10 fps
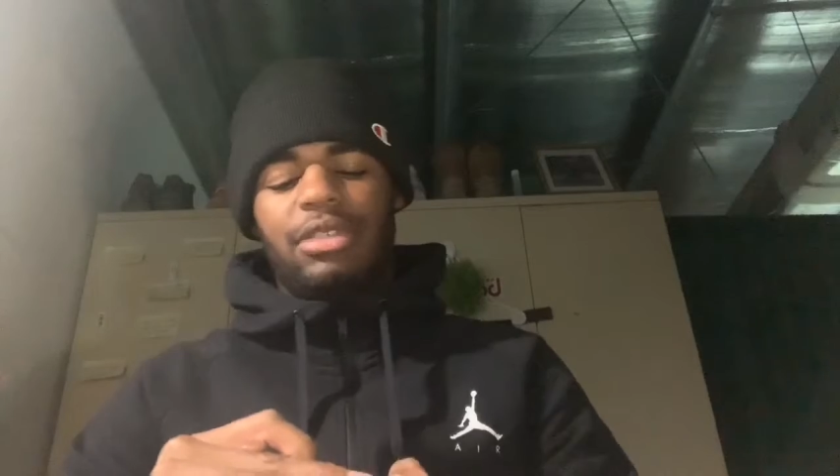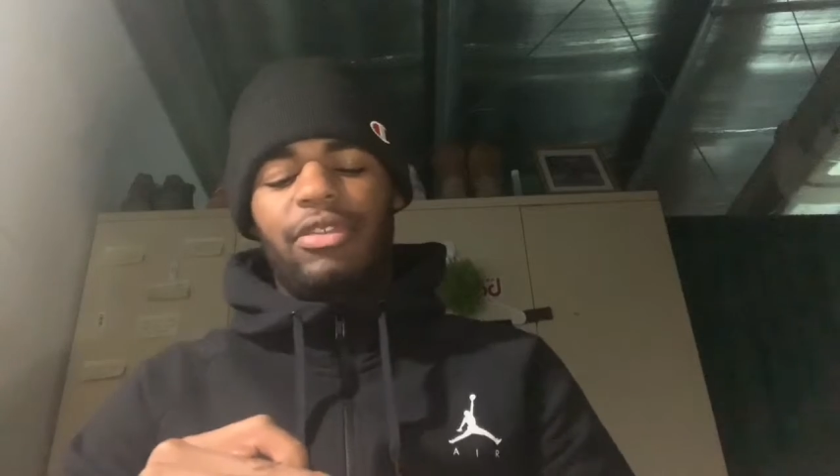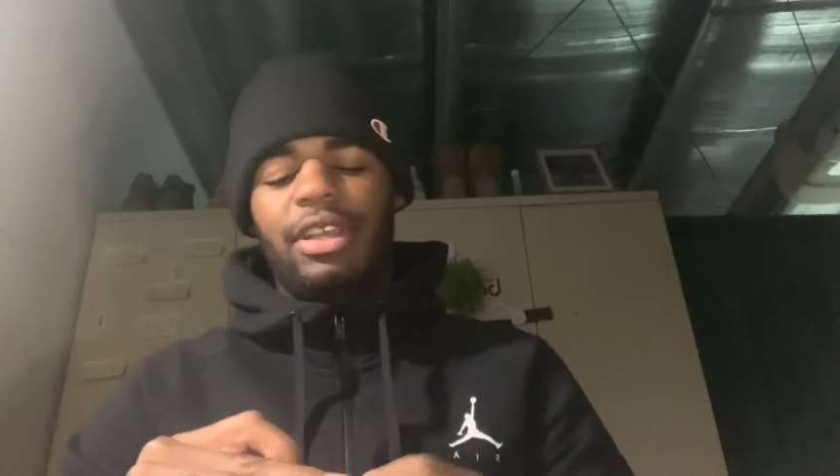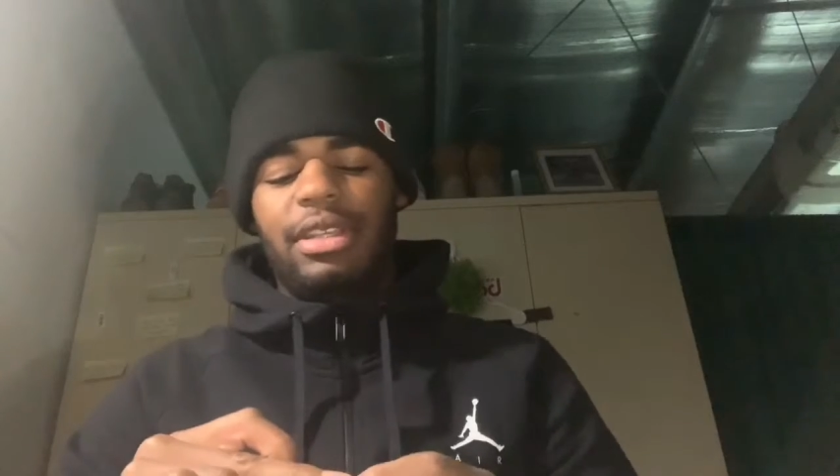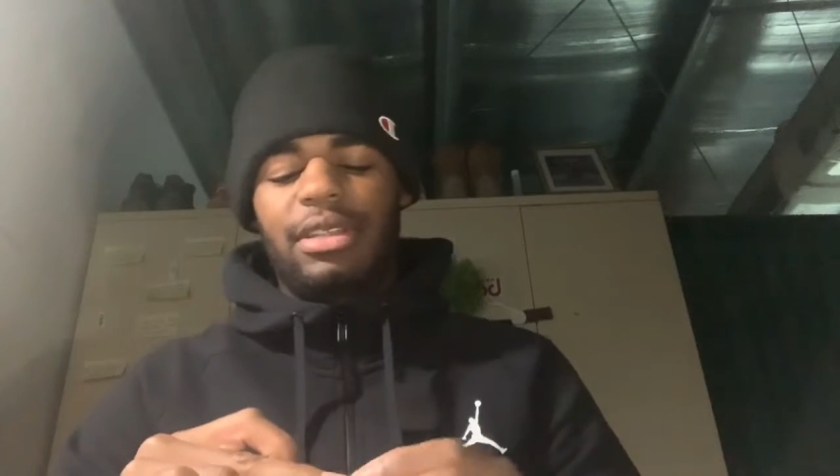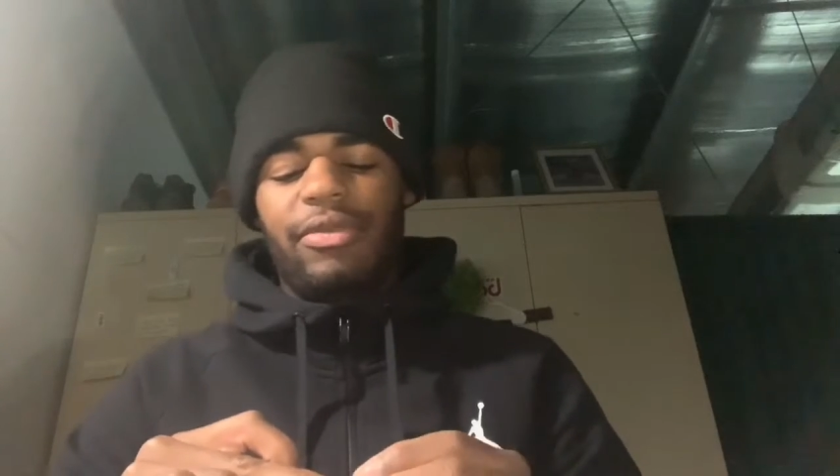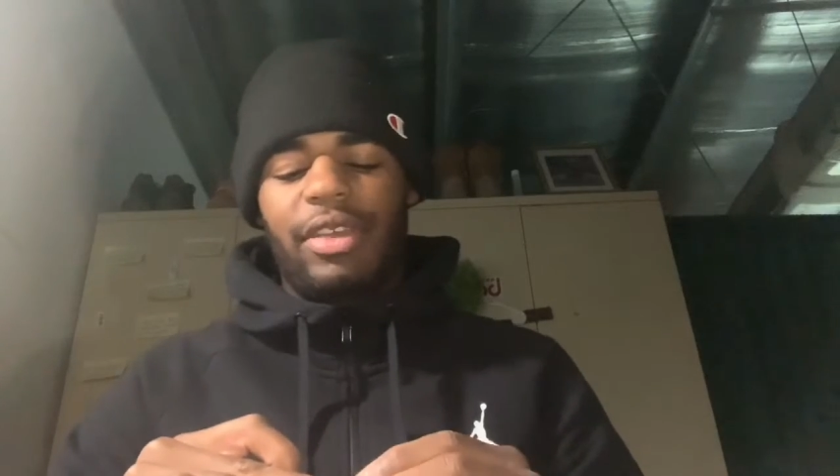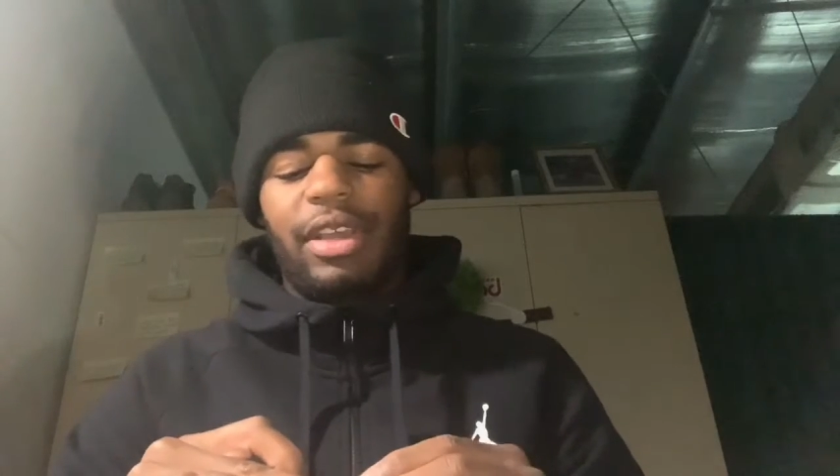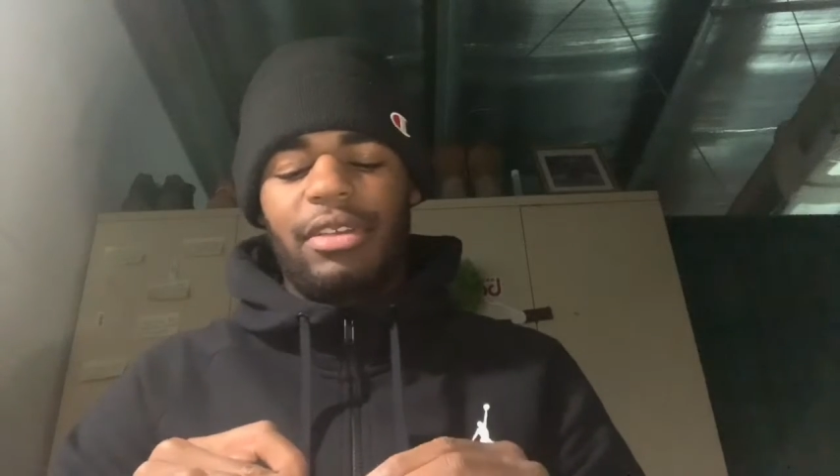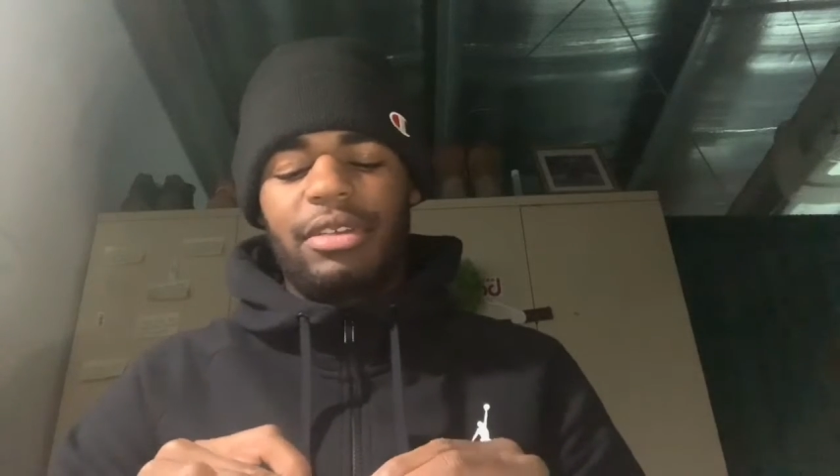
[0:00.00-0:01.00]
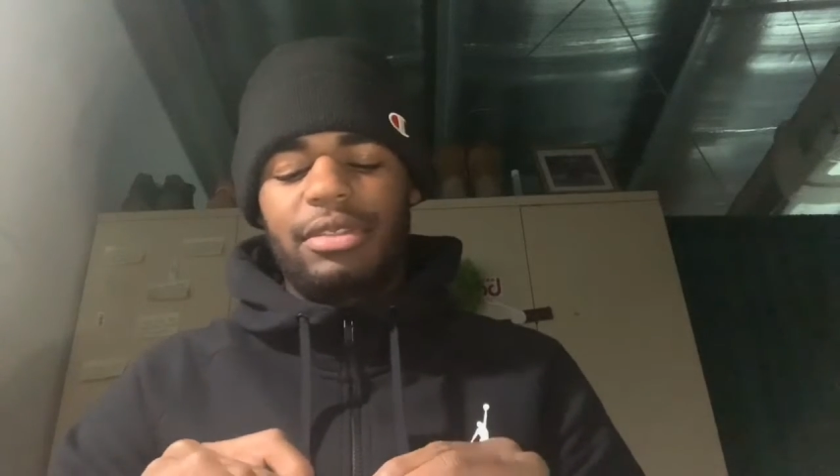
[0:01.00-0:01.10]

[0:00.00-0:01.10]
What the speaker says: Vegas, Nevada.